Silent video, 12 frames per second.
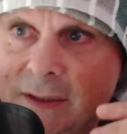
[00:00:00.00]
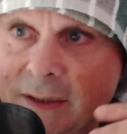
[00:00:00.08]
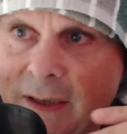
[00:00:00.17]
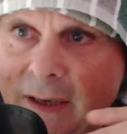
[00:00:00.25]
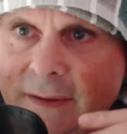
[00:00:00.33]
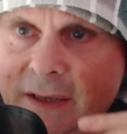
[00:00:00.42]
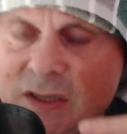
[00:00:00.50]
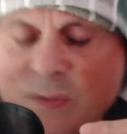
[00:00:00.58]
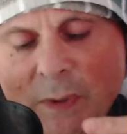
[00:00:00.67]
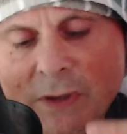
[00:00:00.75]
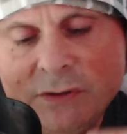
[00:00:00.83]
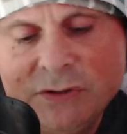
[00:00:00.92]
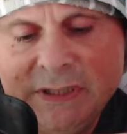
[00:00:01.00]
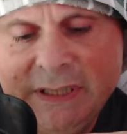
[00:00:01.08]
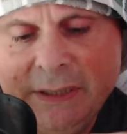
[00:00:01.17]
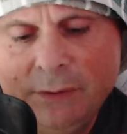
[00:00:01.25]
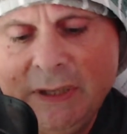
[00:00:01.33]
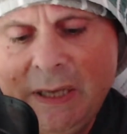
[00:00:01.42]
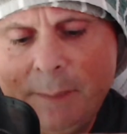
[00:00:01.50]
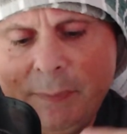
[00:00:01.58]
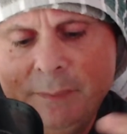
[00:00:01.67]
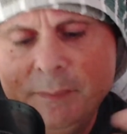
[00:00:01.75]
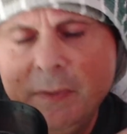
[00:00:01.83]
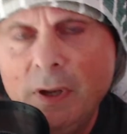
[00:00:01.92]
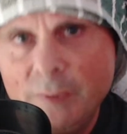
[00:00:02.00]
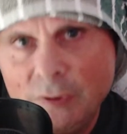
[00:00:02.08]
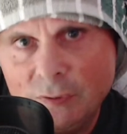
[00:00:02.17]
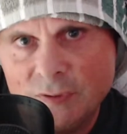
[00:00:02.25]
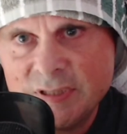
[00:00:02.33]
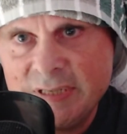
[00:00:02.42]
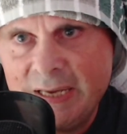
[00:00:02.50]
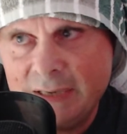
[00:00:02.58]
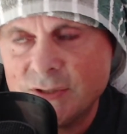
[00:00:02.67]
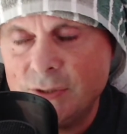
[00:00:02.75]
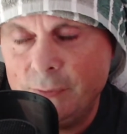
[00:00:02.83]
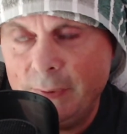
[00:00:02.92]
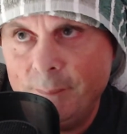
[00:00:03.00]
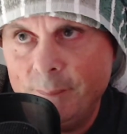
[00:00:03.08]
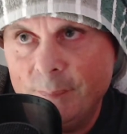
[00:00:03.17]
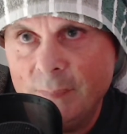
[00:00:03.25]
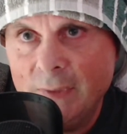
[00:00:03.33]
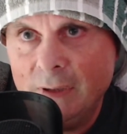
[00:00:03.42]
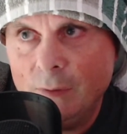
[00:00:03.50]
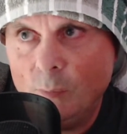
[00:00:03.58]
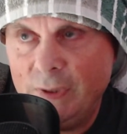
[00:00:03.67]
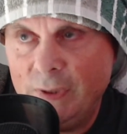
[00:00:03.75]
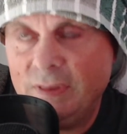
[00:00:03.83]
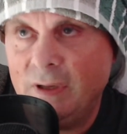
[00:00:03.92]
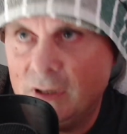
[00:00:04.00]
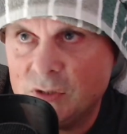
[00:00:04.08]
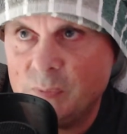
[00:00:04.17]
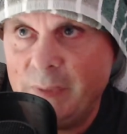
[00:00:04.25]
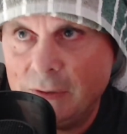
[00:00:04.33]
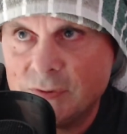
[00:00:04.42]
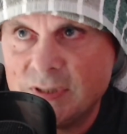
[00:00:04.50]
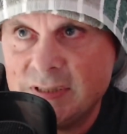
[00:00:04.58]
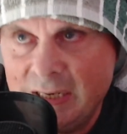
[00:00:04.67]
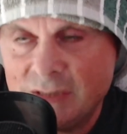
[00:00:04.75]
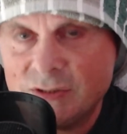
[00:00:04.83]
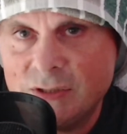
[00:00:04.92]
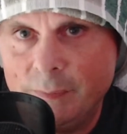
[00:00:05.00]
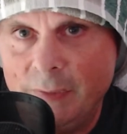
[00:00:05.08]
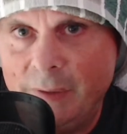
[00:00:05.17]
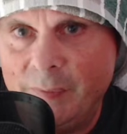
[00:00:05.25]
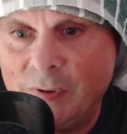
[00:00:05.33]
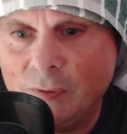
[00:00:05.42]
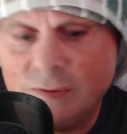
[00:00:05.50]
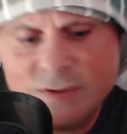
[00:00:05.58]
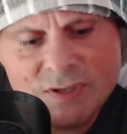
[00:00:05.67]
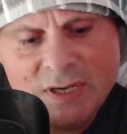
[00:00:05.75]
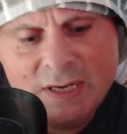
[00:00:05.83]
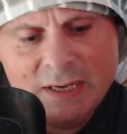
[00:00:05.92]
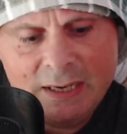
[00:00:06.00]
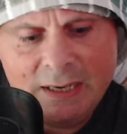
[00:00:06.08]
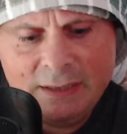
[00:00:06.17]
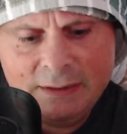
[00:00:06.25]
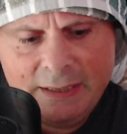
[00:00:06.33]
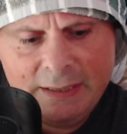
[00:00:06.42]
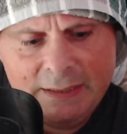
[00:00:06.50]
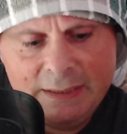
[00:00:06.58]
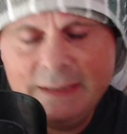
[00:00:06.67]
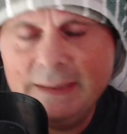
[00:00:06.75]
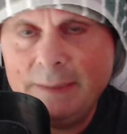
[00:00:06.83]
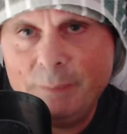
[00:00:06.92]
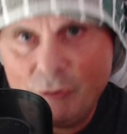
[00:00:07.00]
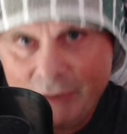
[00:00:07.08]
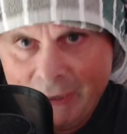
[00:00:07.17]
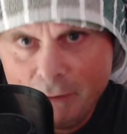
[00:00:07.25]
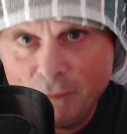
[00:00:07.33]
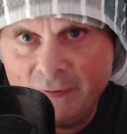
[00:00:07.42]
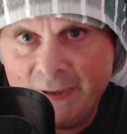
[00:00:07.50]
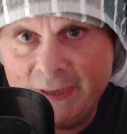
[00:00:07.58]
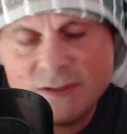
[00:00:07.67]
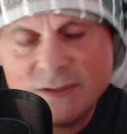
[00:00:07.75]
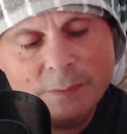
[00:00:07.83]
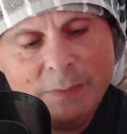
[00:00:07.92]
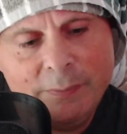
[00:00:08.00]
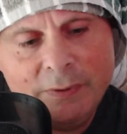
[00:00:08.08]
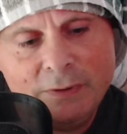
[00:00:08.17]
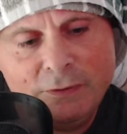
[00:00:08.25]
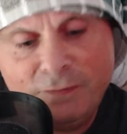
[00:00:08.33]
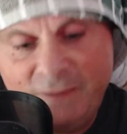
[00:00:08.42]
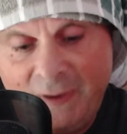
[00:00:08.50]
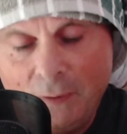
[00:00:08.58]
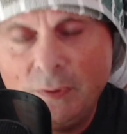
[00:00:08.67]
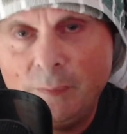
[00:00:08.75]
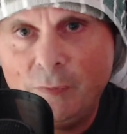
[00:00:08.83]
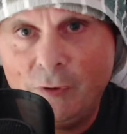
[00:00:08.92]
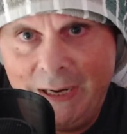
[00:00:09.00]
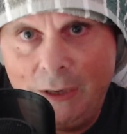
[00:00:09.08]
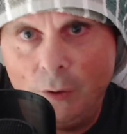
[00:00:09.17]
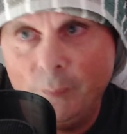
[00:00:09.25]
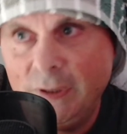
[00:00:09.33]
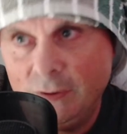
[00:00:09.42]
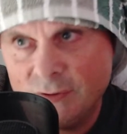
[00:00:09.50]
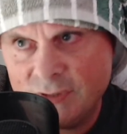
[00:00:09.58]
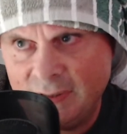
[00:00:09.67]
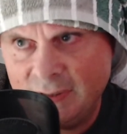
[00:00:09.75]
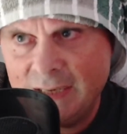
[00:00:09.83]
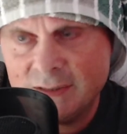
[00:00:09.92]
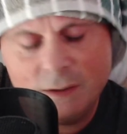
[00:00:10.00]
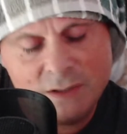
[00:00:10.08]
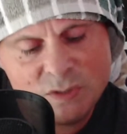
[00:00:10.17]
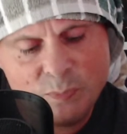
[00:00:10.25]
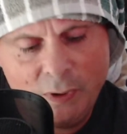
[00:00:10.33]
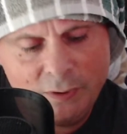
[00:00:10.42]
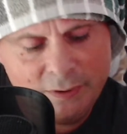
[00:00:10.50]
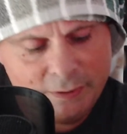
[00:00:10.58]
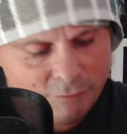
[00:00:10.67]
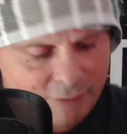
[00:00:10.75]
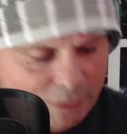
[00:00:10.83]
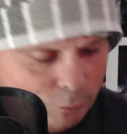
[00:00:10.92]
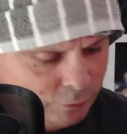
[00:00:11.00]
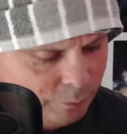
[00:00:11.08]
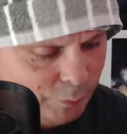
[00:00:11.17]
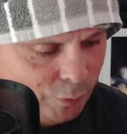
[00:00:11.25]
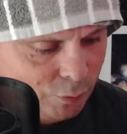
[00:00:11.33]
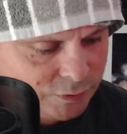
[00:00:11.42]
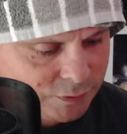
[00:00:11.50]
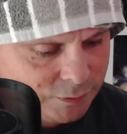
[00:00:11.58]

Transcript: And the explosion killed a couple of Myrmidons next to him, with the Archmagos attached to the Myrmidons. And then in the morale phase, the Myrmidons failed the morale because the Thanatar exploded and ran off the board.